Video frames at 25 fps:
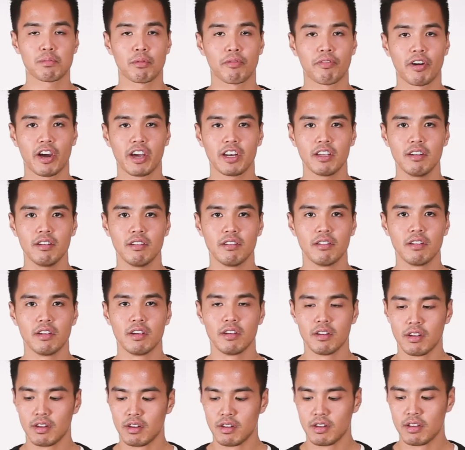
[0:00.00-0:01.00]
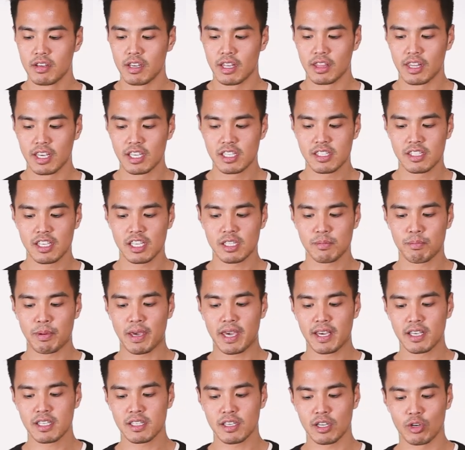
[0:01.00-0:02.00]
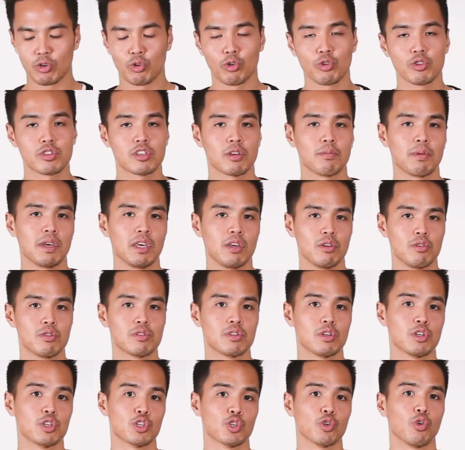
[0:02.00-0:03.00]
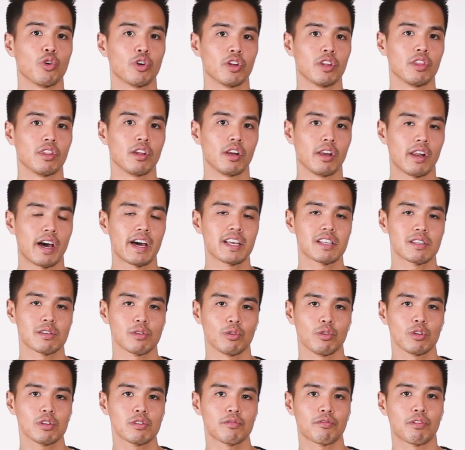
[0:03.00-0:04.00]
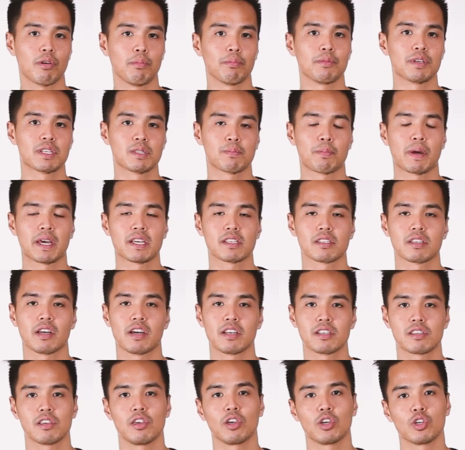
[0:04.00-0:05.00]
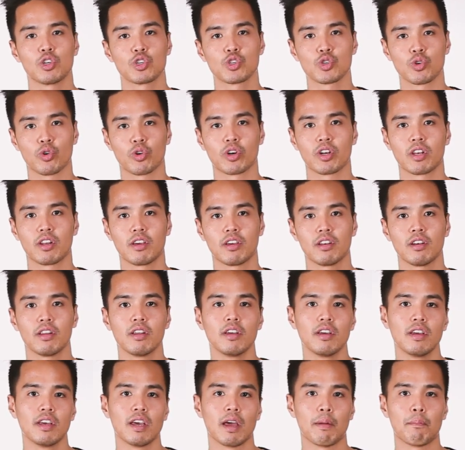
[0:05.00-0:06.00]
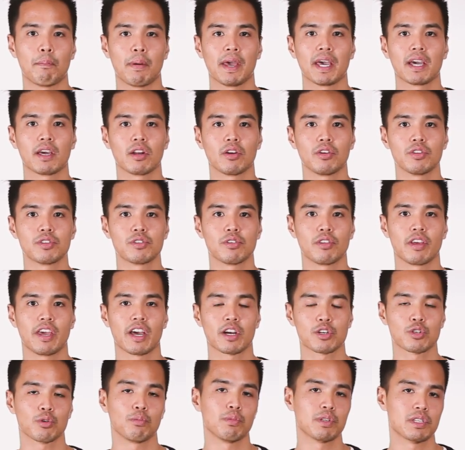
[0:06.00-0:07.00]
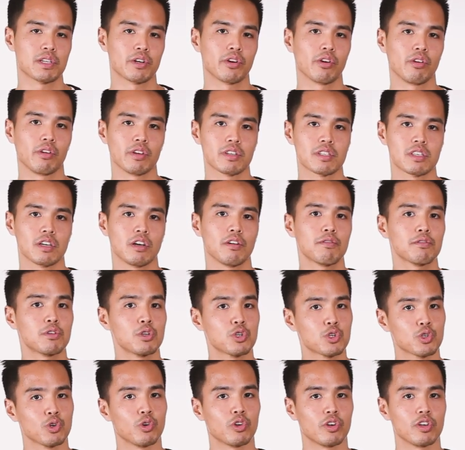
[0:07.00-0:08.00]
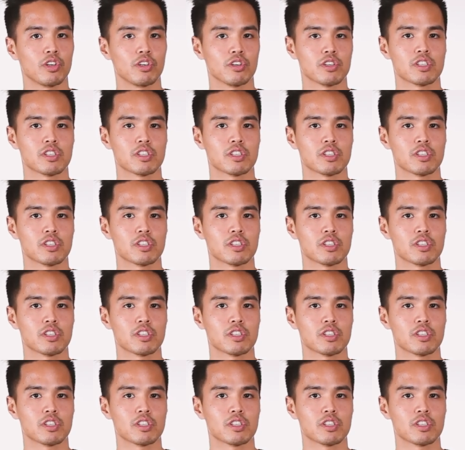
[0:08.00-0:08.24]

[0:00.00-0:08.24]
provided, and these 6 pegs can also be used to shorten the light source from the space light. So you can shorten it and peg it onto the actual material itself to shorten your